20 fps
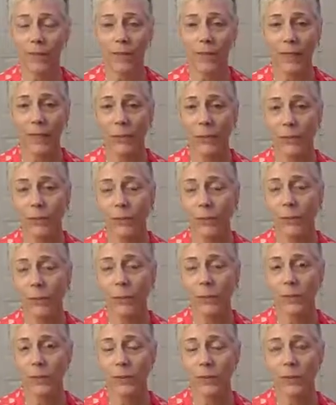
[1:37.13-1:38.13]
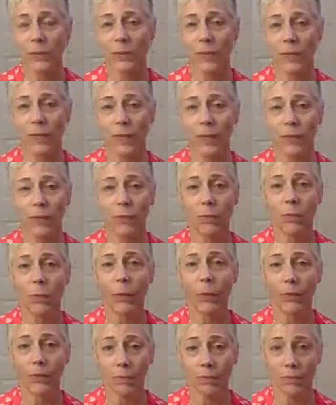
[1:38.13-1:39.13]
it was just
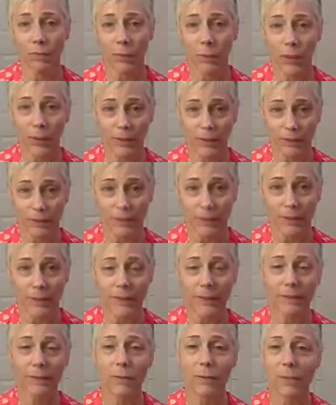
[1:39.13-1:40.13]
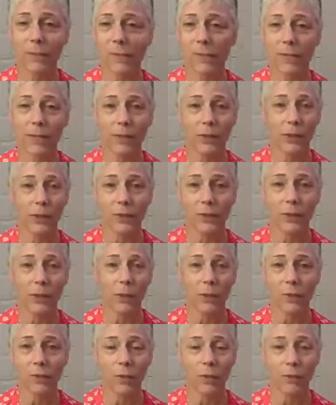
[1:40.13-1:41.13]
one part of it, just like there's
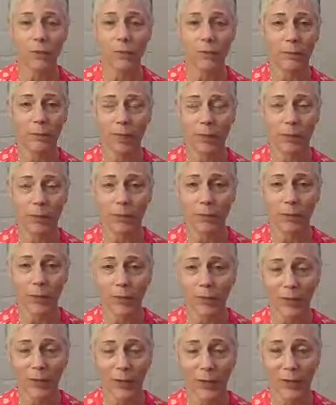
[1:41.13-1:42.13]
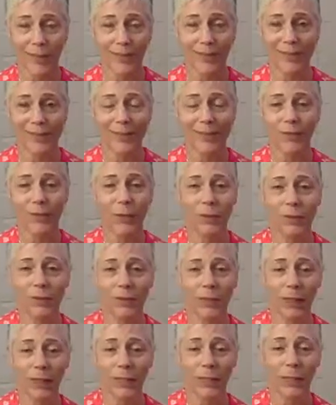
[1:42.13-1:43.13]
no one magic pill for anything,
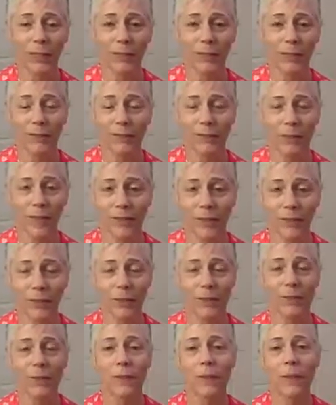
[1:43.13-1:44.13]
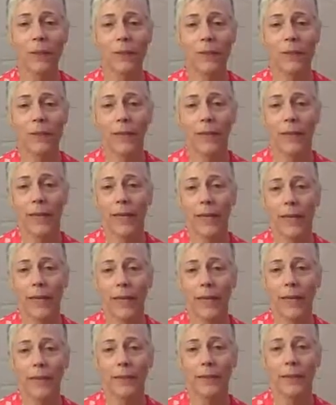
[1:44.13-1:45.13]
one magic answer.
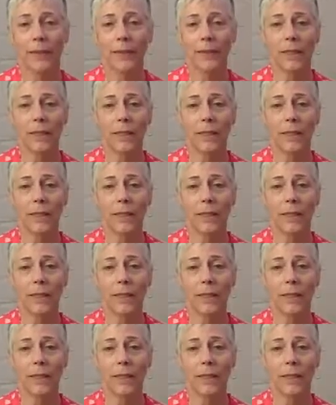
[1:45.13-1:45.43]
And